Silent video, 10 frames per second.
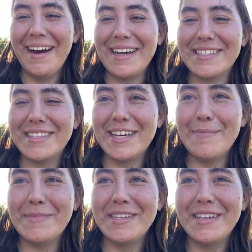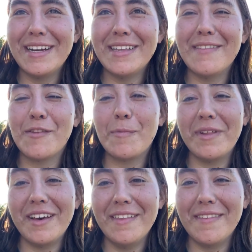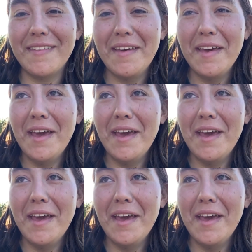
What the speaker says: I slipped. I did the splits.